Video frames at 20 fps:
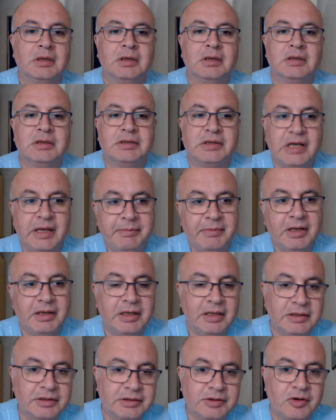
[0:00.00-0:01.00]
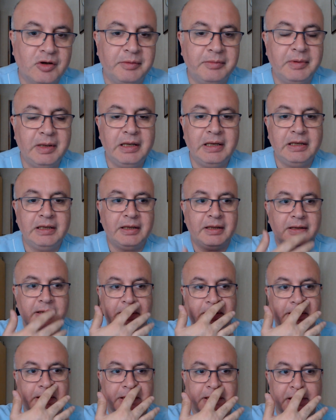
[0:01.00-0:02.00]
STEMI and NSTEMI
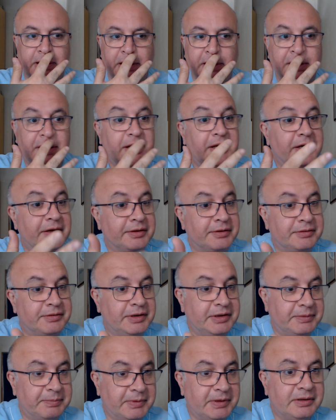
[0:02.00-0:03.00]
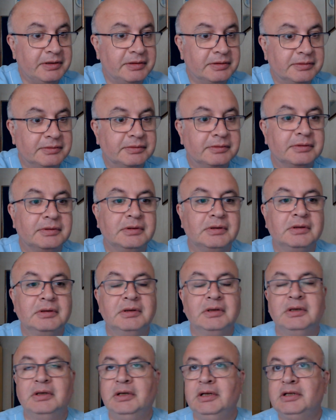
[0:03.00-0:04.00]
and their treatment,
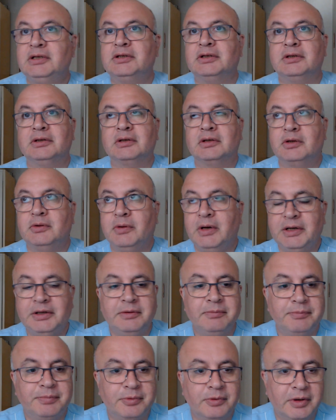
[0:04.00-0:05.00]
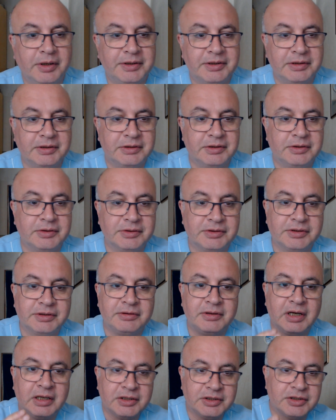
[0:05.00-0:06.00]
it's quite important to
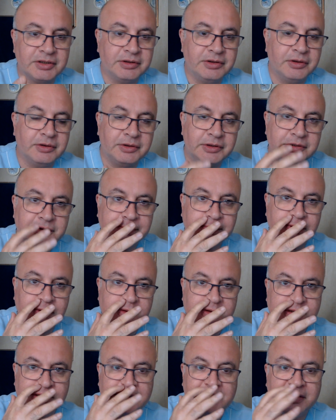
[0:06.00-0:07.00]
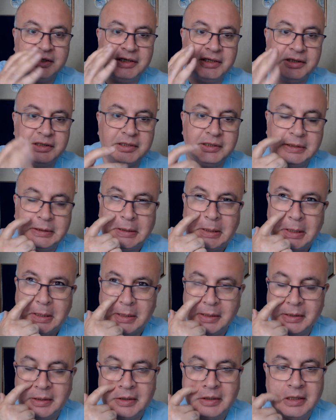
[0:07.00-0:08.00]
structure your response clearly
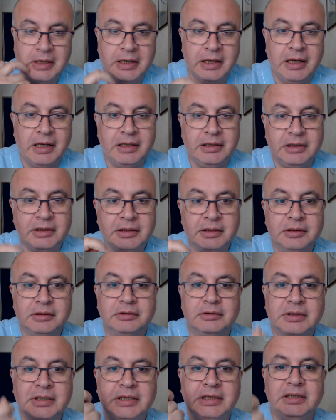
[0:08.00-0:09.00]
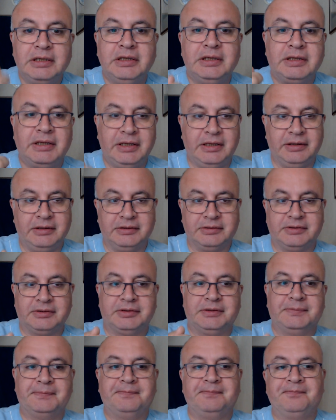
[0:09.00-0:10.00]
and include key
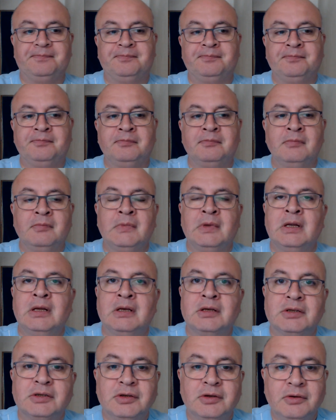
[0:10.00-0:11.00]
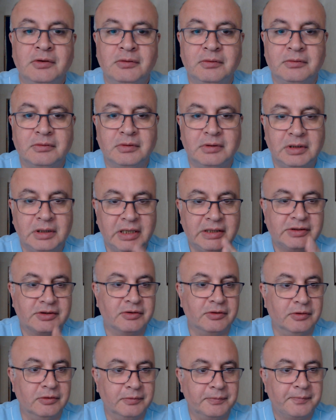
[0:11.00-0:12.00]
details. So let's
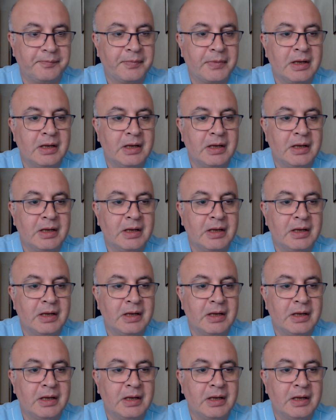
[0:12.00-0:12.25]
go.